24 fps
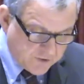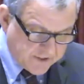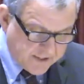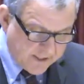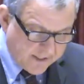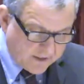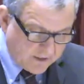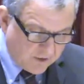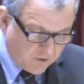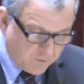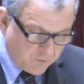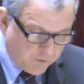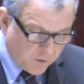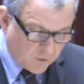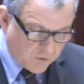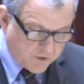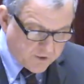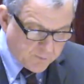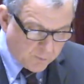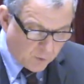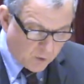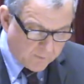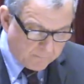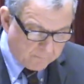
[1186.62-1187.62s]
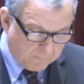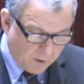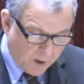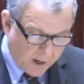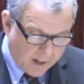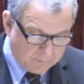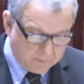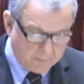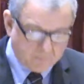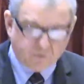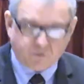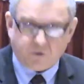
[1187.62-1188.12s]
standards focus more on
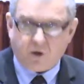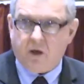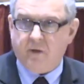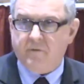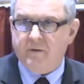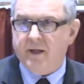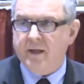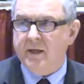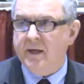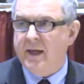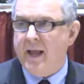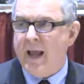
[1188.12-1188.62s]
problem solving,